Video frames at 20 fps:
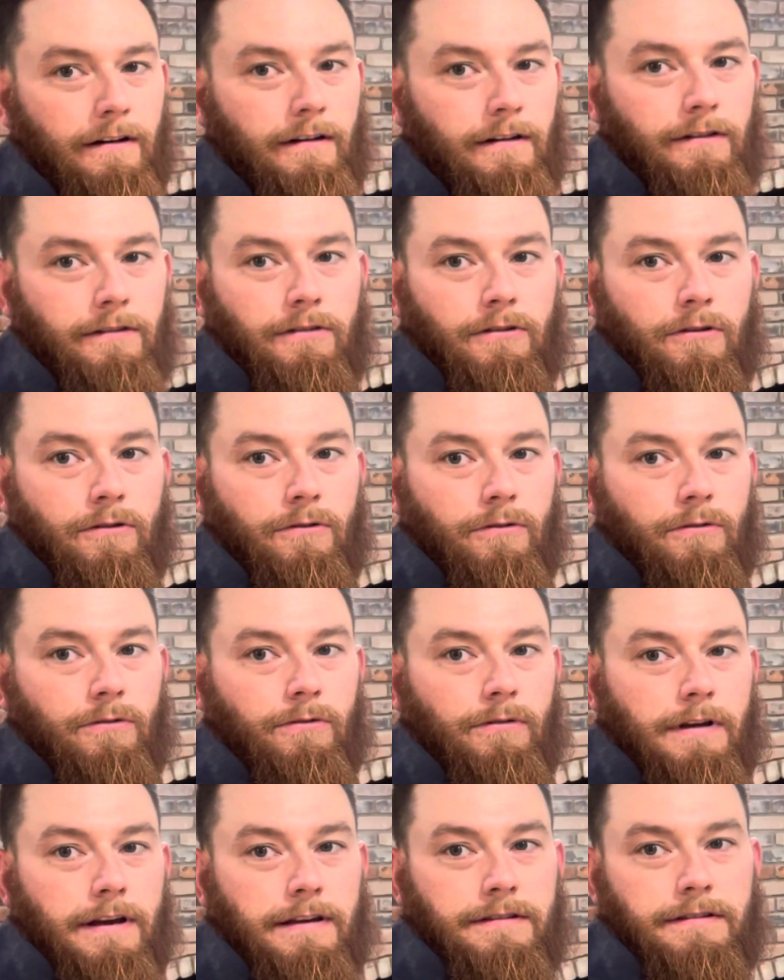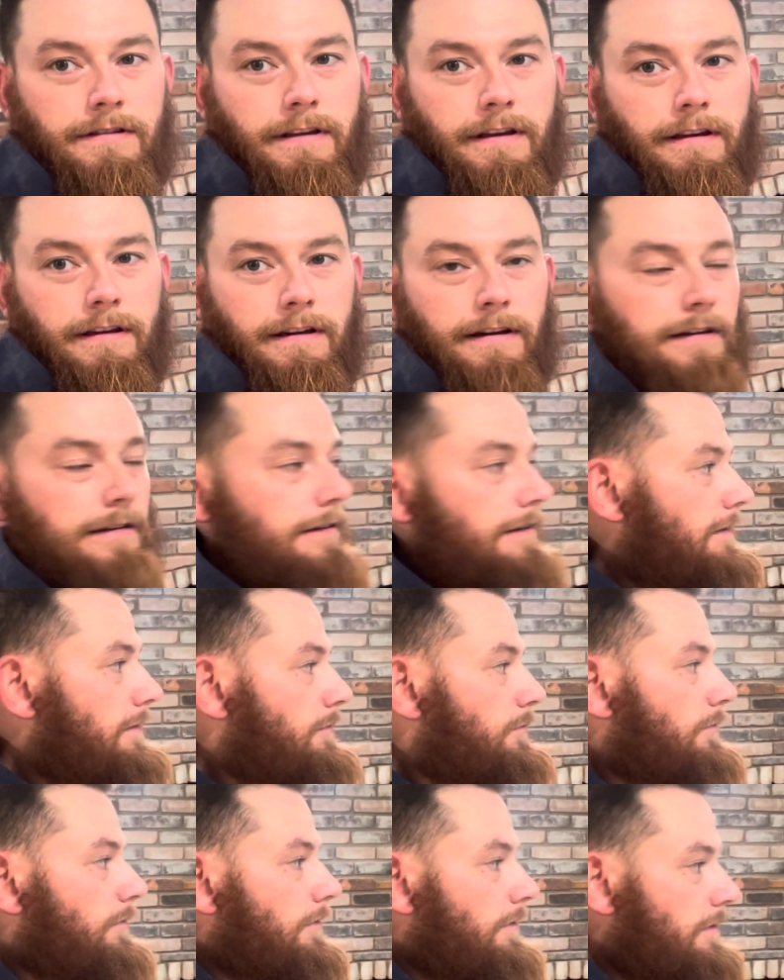So last thing I did
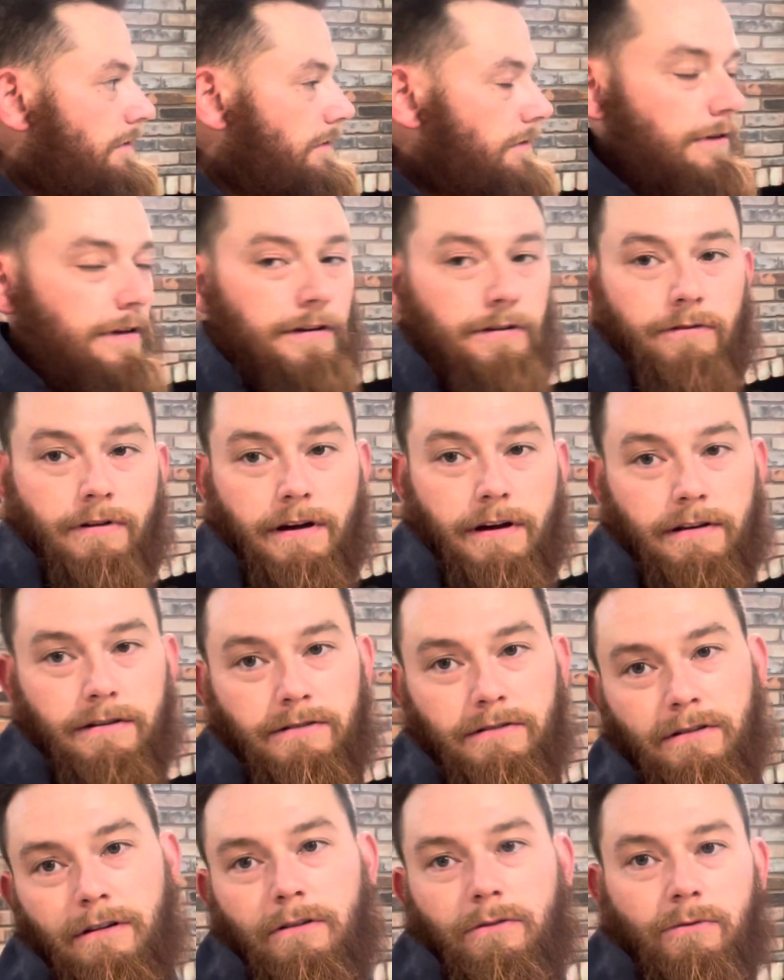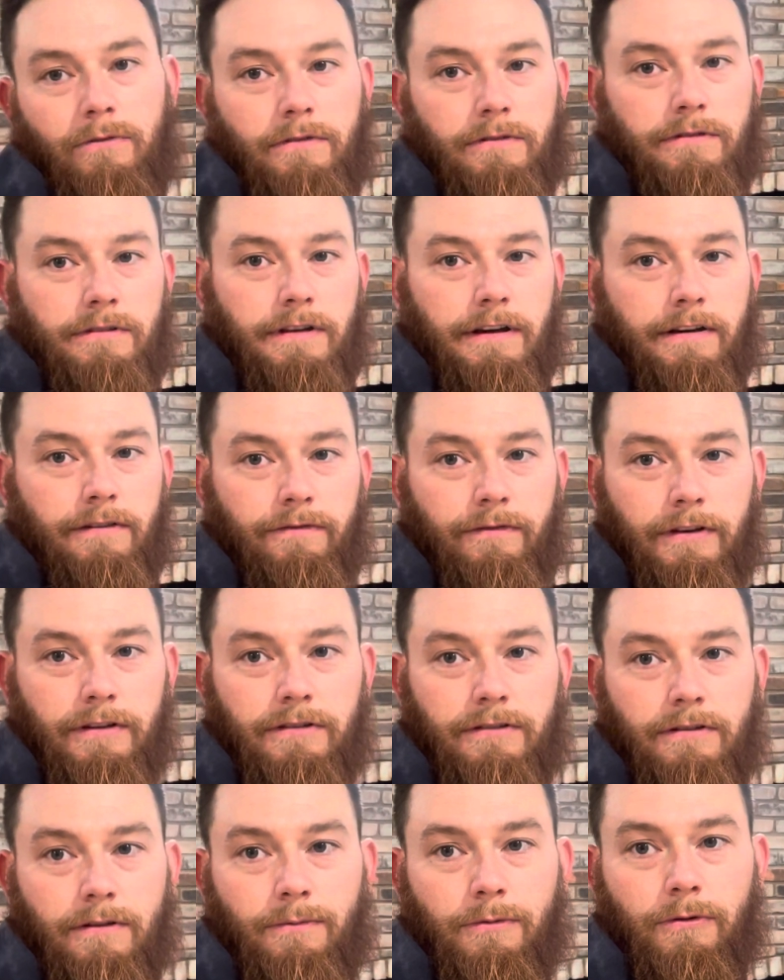was, or that you guys saw, was I
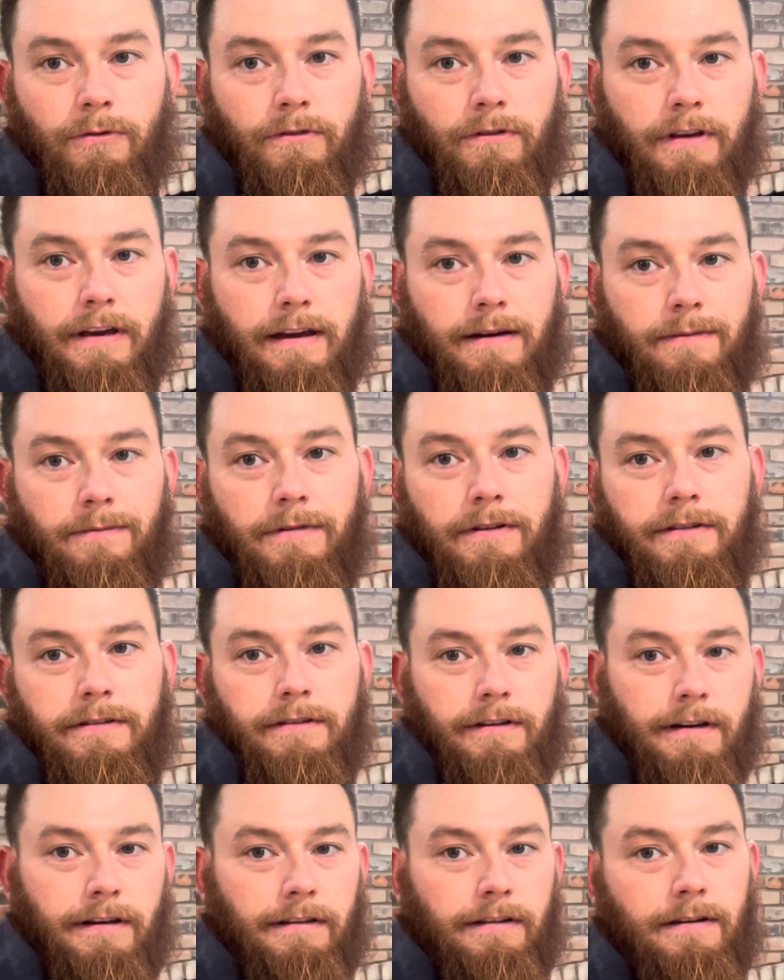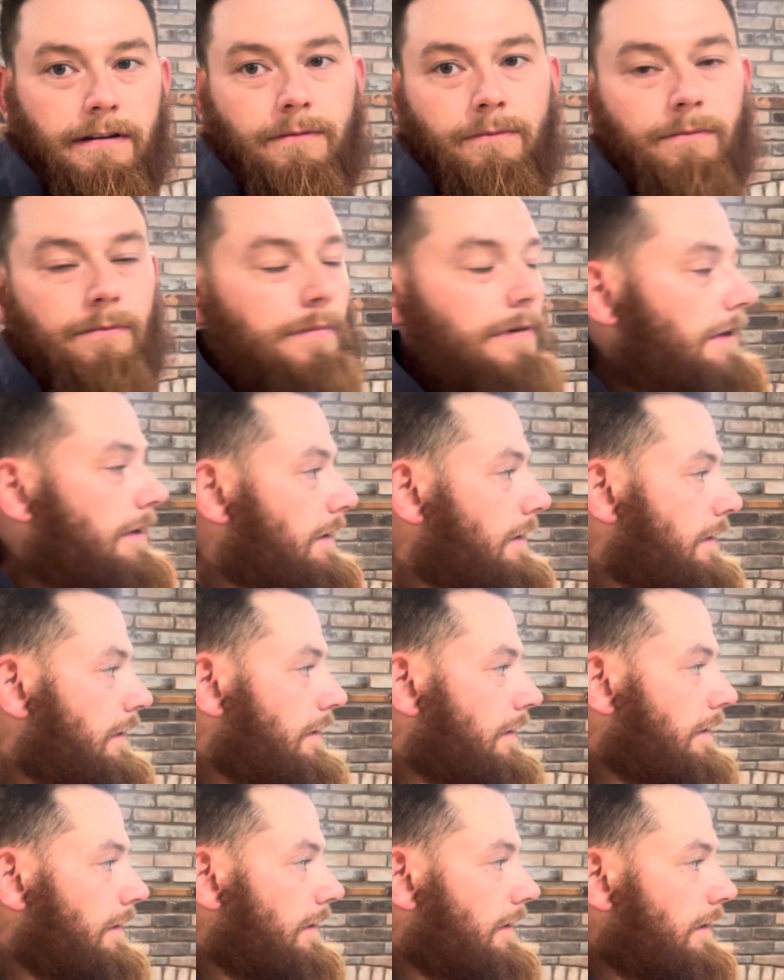fixed up those cabinets and got them
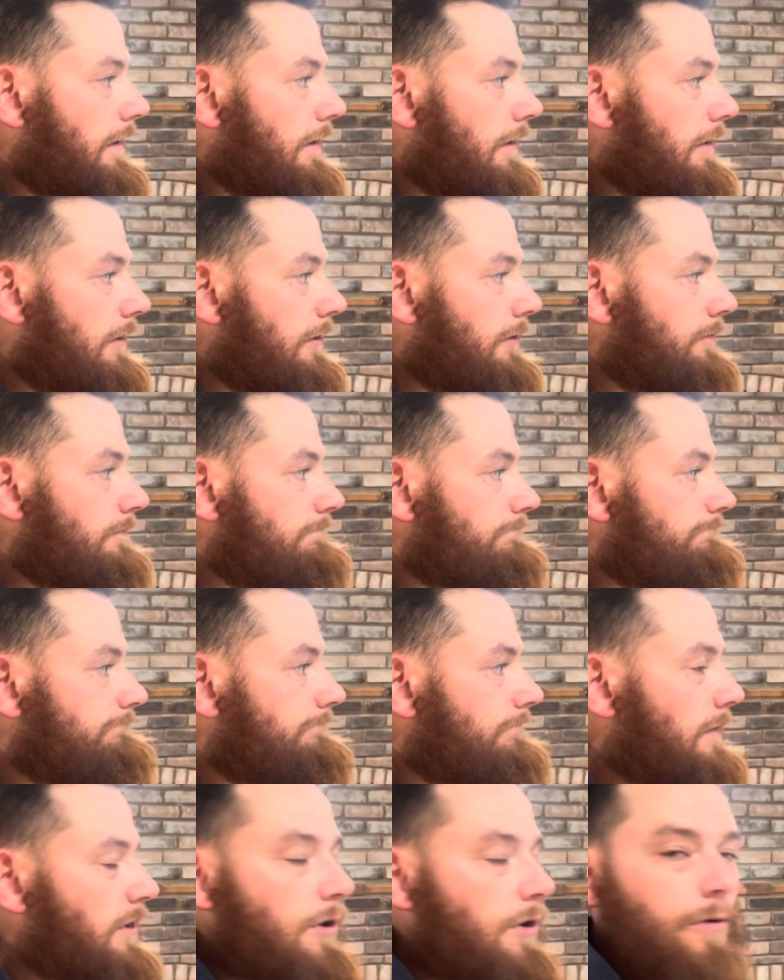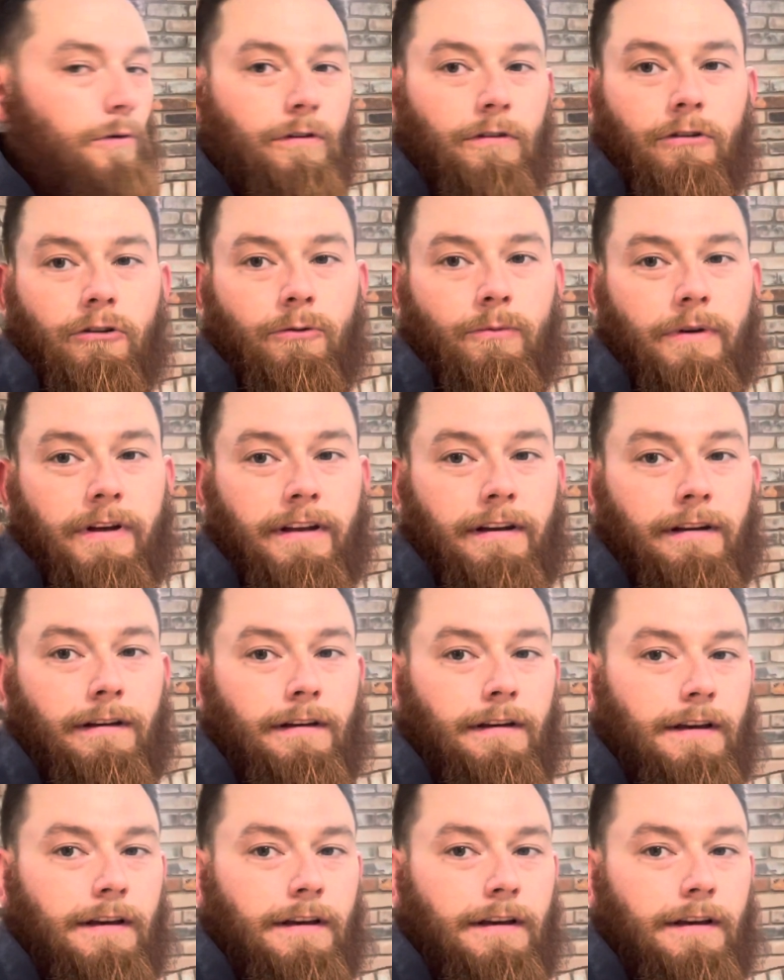going a little bit.